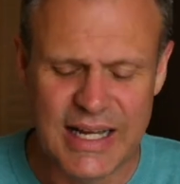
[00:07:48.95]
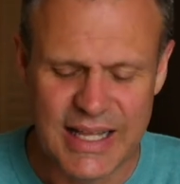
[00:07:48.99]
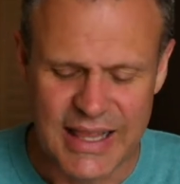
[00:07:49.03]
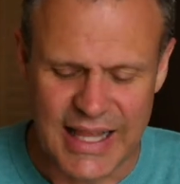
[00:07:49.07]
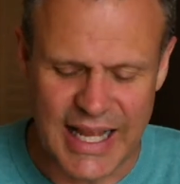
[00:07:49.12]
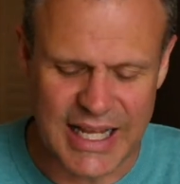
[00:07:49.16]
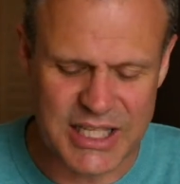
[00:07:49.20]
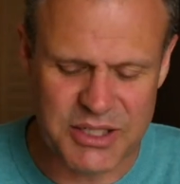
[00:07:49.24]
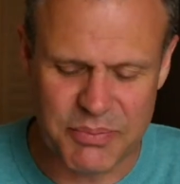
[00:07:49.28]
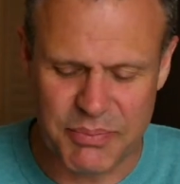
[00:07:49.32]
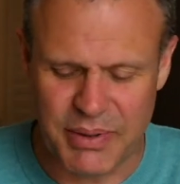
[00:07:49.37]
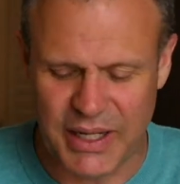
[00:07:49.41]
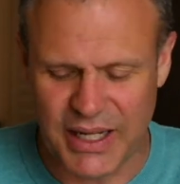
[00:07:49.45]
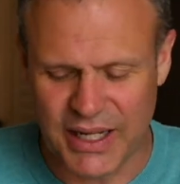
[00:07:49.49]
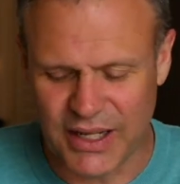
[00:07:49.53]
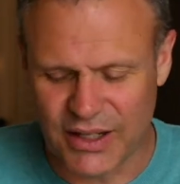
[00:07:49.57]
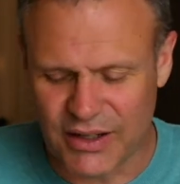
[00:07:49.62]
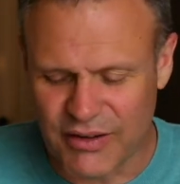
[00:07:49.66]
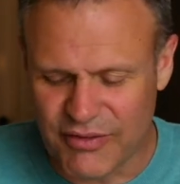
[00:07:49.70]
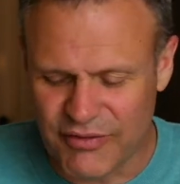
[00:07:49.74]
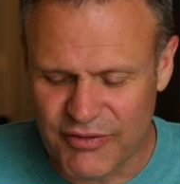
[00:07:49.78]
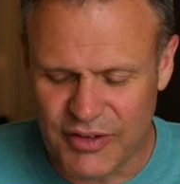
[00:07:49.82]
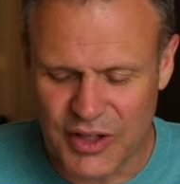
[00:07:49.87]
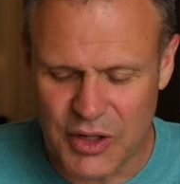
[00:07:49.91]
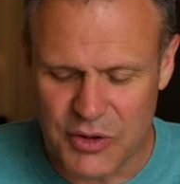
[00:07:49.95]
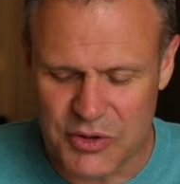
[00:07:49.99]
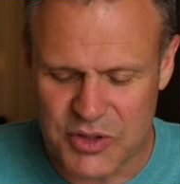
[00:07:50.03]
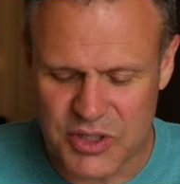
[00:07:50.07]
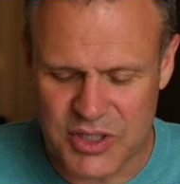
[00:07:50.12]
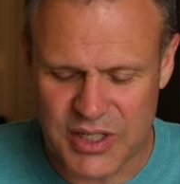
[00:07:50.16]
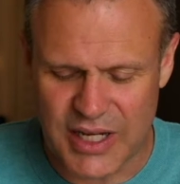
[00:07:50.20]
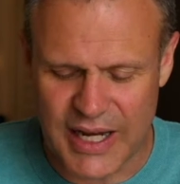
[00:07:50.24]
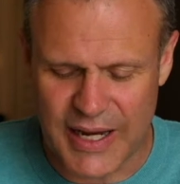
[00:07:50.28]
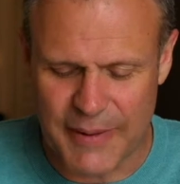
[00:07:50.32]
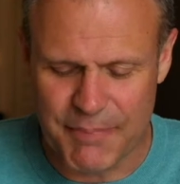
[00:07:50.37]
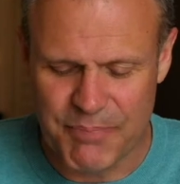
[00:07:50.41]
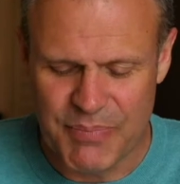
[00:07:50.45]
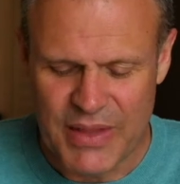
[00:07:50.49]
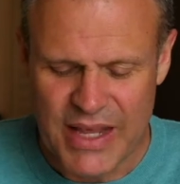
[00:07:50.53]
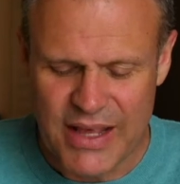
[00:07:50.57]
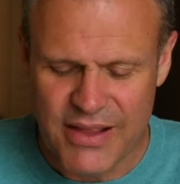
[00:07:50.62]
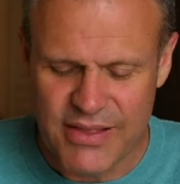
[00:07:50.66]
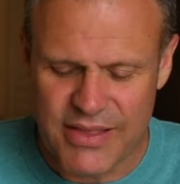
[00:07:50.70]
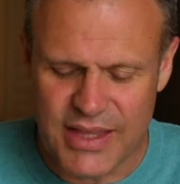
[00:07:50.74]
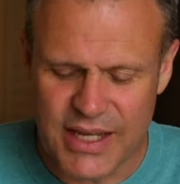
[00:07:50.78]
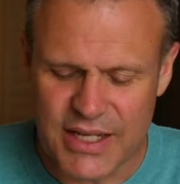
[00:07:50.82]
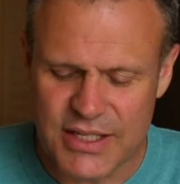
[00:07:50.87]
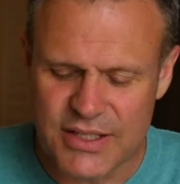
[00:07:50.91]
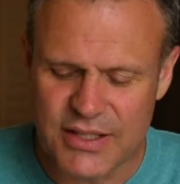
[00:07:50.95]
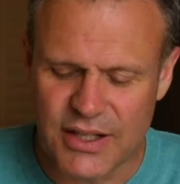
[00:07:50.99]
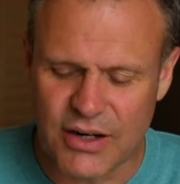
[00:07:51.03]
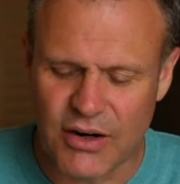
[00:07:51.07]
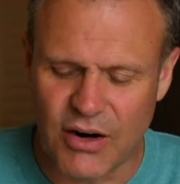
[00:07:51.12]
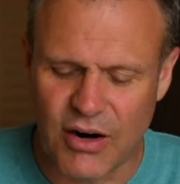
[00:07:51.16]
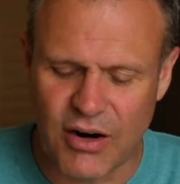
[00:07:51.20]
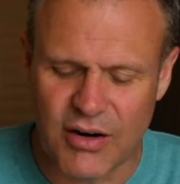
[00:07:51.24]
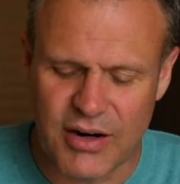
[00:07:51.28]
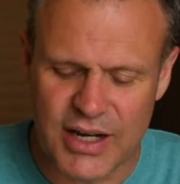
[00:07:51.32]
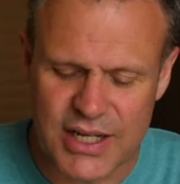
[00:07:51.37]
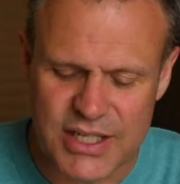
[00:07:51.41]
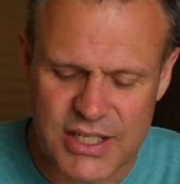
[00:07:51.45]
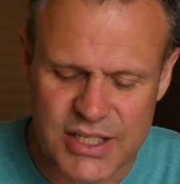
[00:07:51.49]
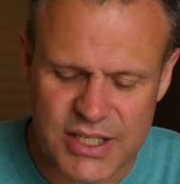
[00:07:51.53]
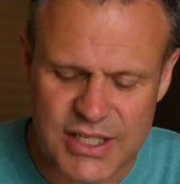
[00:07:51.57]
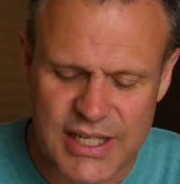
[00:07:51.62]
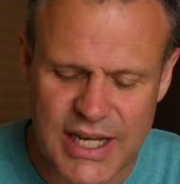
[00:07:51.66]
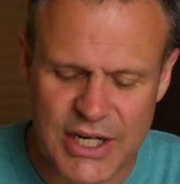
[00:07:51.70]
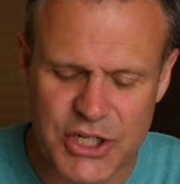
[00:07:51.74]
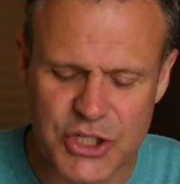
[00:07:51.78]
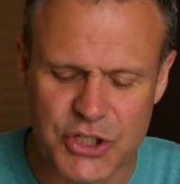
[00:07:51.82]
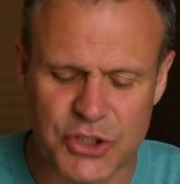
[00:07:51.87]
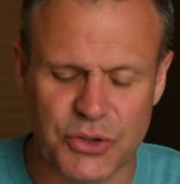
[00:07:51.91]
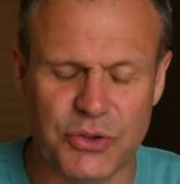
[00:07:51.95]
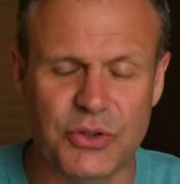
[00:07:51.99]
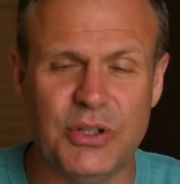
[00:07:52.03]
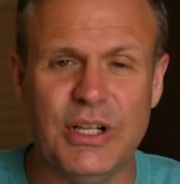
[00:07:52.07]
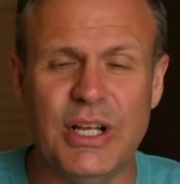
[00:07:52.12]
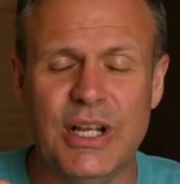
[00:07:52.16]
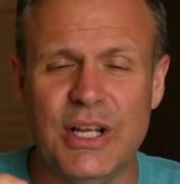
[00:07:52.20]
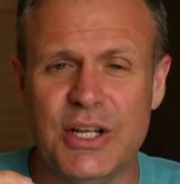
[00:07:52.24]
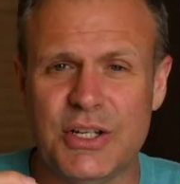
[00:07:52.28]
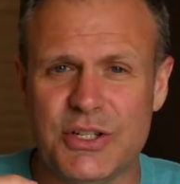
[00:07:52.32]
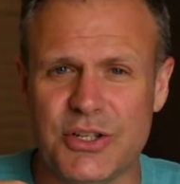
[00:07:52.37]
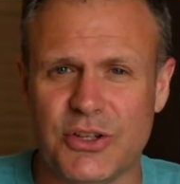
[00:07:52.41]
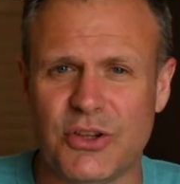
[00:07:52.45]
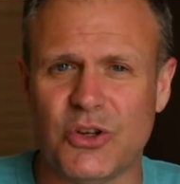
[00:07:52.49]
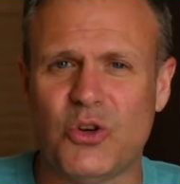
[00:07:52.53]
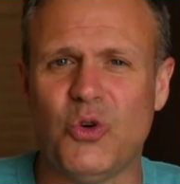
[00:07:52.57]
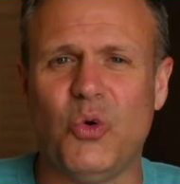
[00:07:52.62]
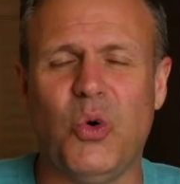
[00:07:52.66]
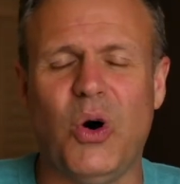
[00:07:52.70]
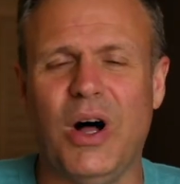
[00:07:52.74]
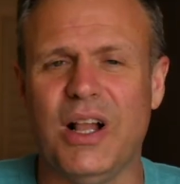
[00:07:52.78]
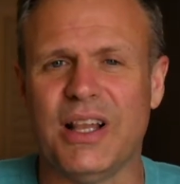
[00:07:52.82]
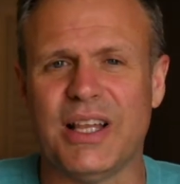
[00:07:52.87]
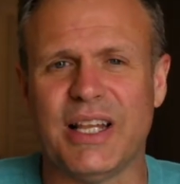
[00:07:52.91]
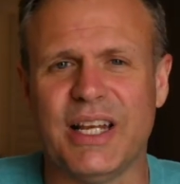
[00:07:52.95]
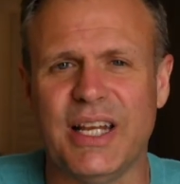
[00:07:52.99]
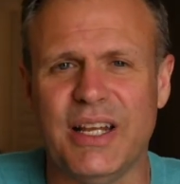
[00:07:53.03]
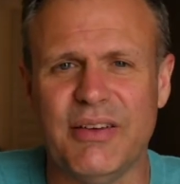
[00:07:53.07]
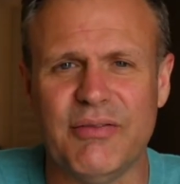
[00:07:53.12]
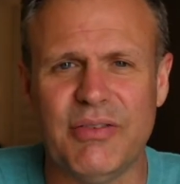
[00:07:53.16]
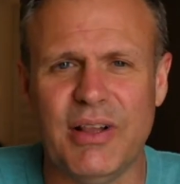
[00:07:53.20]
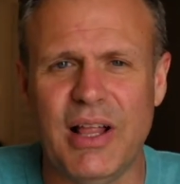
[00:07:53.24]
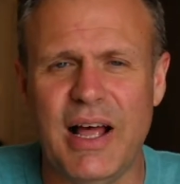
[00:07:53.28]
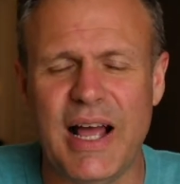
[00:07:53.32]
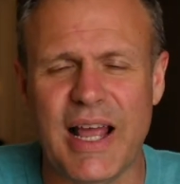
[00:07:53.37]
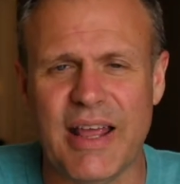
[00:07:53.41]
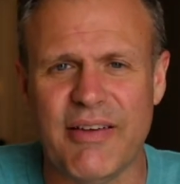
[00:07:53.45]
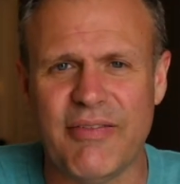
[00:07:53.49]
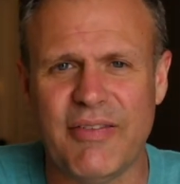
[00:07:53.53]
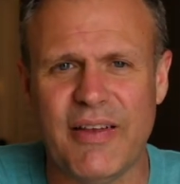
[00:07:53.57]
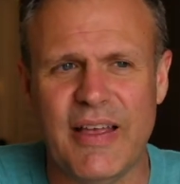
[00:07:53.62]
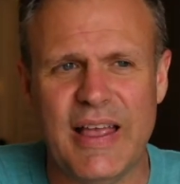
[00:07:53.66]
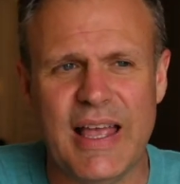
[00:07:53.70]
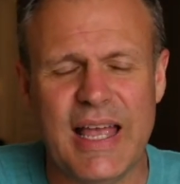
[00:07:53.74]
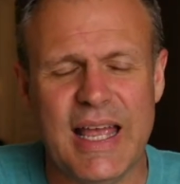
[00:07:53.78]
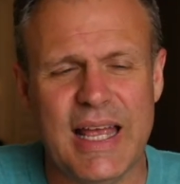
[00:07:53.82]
That's being in a flow state. Things that are essential to the quality of life.